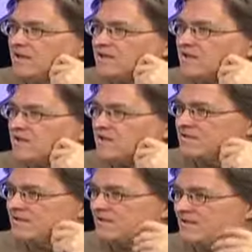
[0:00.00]
So
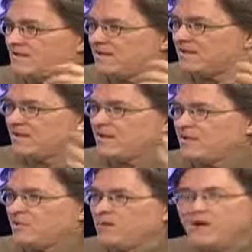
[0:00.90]
I
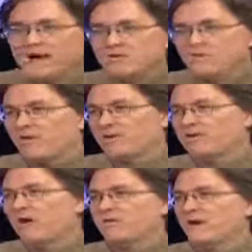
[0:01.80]
mean, we have, I guess we've already
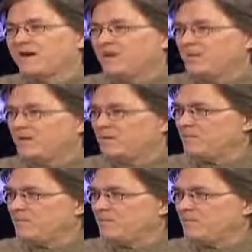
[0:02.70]
talked about it a little bit,